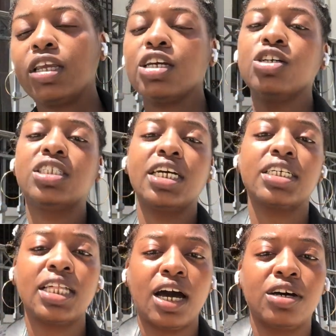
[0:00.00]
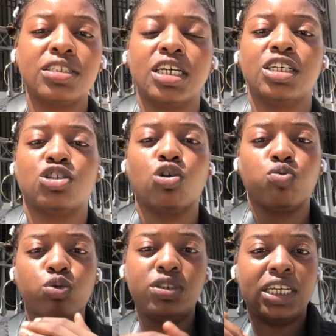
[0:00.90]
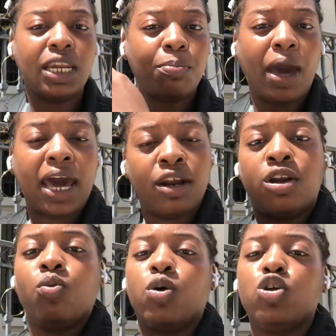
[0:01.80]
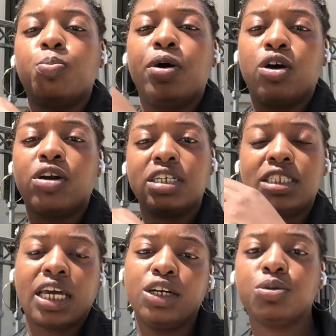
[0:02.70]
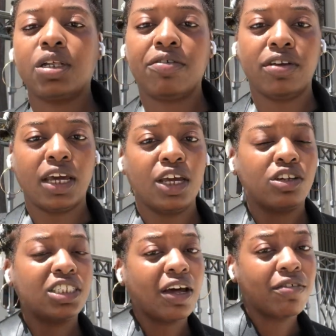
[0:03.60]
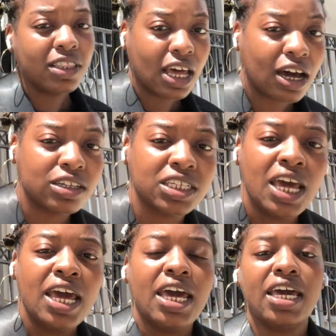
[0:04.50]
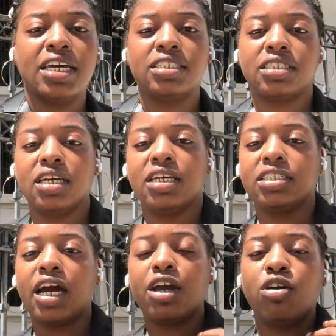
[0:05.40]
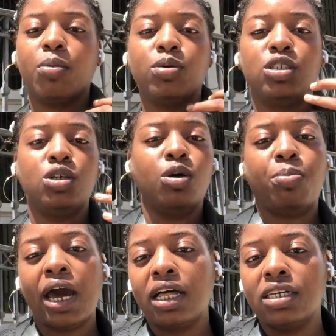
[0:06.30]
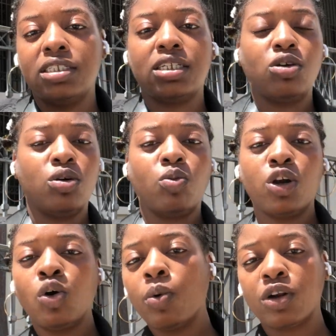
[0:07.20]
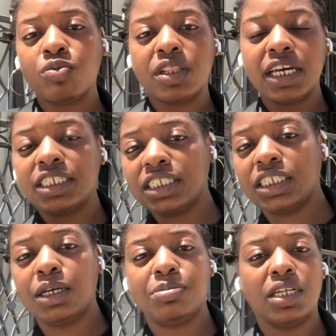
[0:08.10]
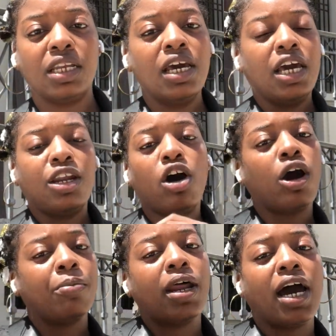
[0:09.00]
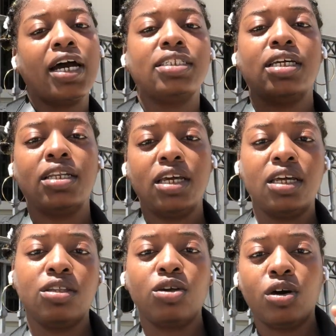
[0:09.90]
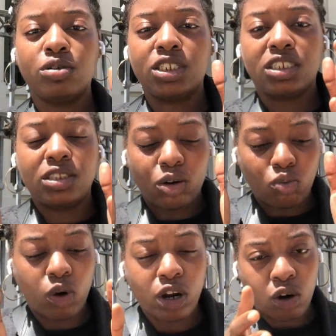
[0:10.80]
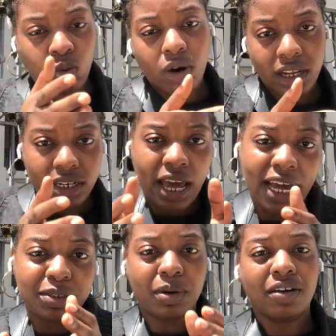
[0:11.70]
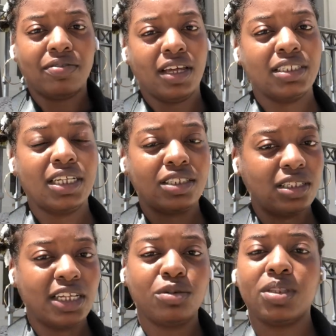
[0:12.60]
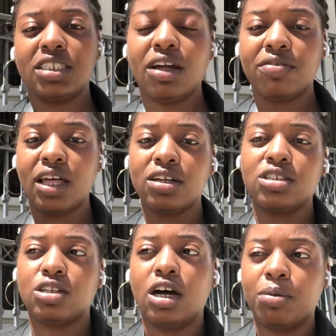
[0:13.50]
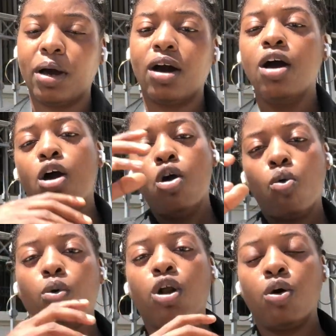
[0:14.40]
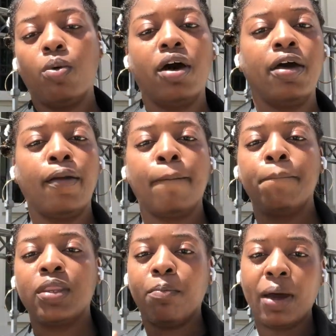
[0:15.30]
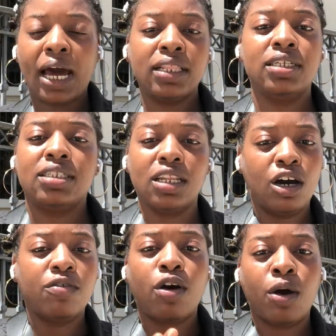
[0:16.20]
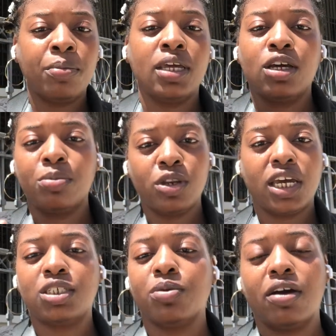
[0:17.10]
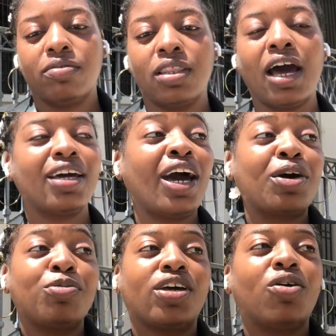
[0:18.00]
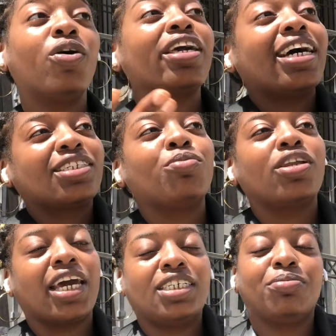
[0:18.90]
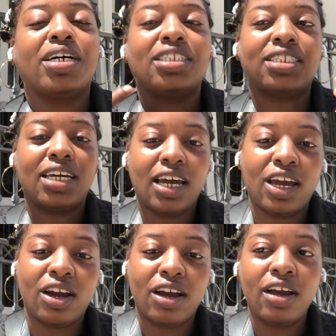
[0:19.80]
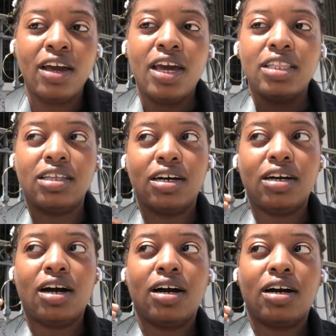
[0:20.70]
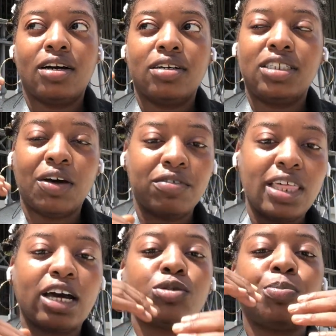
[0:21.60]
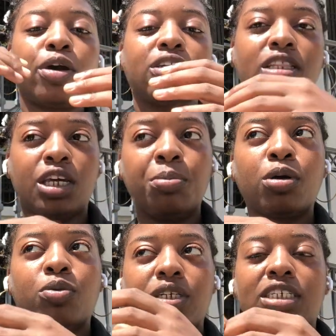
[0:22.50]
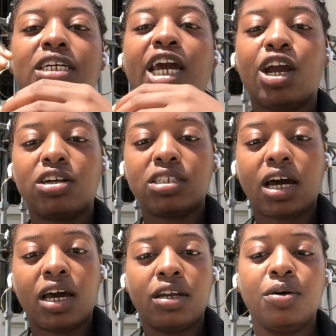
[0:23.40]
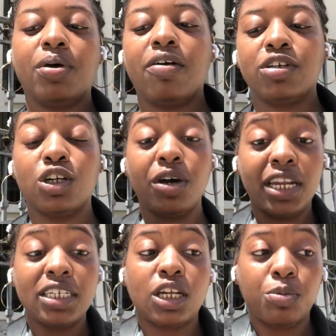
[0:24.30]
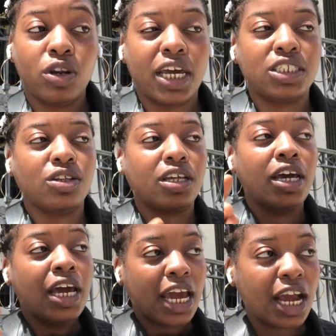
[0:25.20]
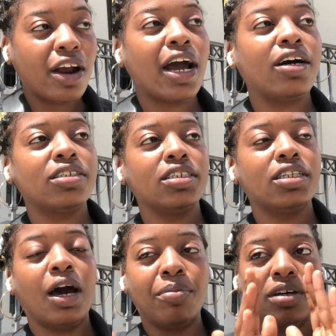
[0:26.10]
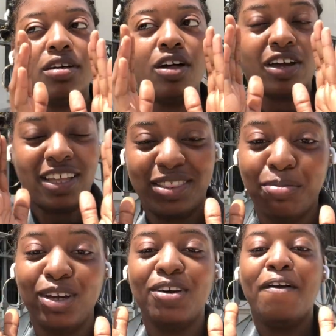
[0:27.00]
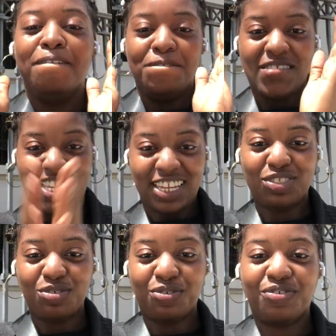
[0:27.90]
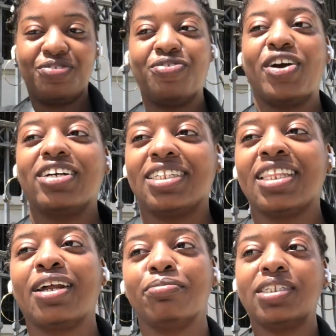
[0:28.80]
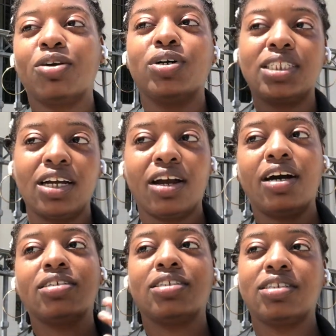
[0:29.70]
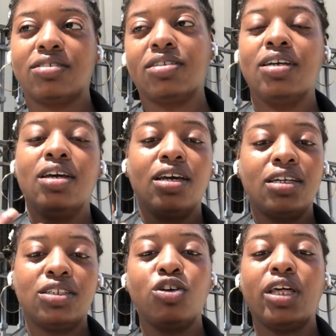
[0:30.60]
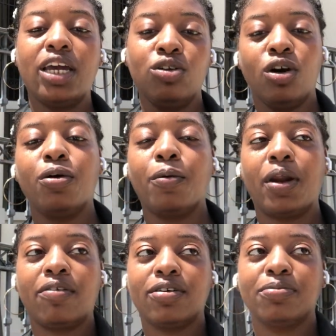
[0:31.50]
Your sixth house is your routine and pattern and what you put on a schedule every day. Your seventh house is how you're able to balance on one-on-one relationships and harmonize and you know, just the one-on-one aspect of things. That's what the seventh house is all about. One-on-one balance, love, harmony, communication, whatever. Not communication. Well, yes, communication, because it's an air. The seventh house births Libra, which is an air sign or whatever. So it is communication. So the air houses. Okay. Let me get through first, and then I'm gonna say what's the air houses, so that you know whatever.